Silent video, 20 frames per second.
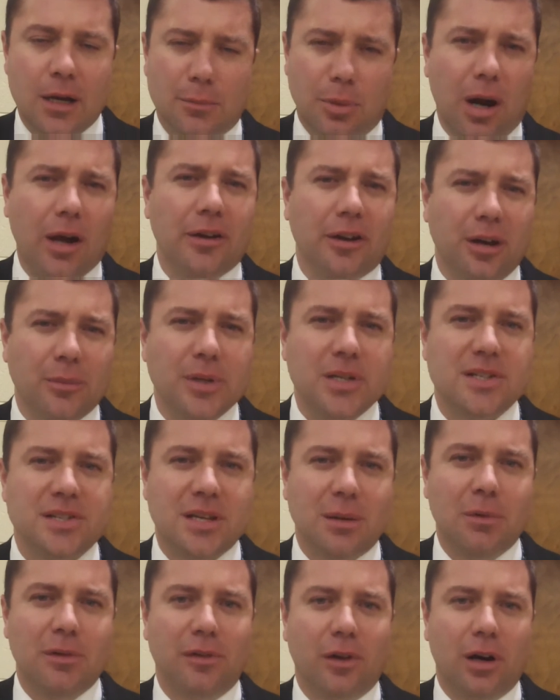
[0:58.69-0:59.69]
probably going to be
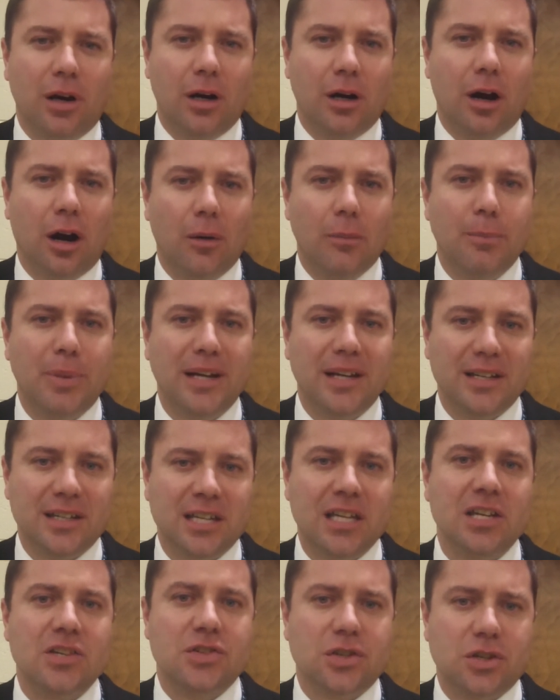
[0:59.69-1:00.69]
some of our, our big
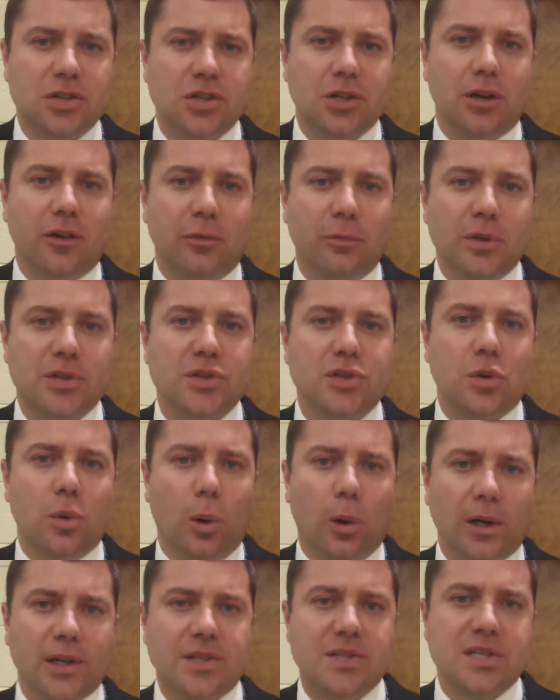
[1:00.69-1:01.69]
keys this year from a
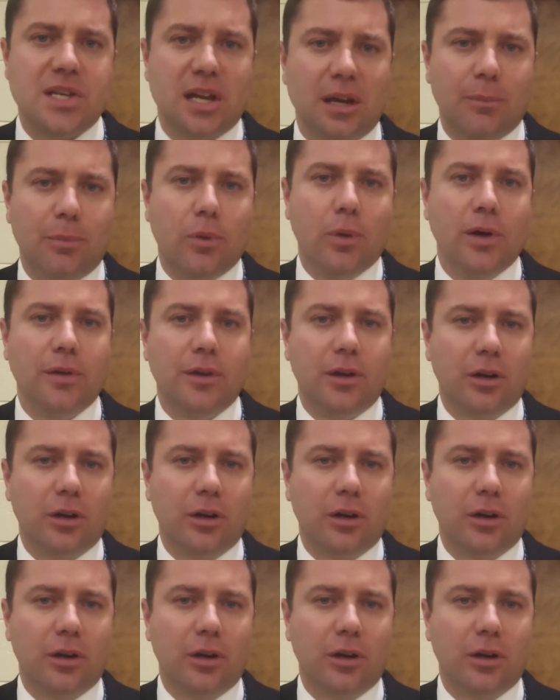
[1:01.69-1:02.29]
scoring standpoint.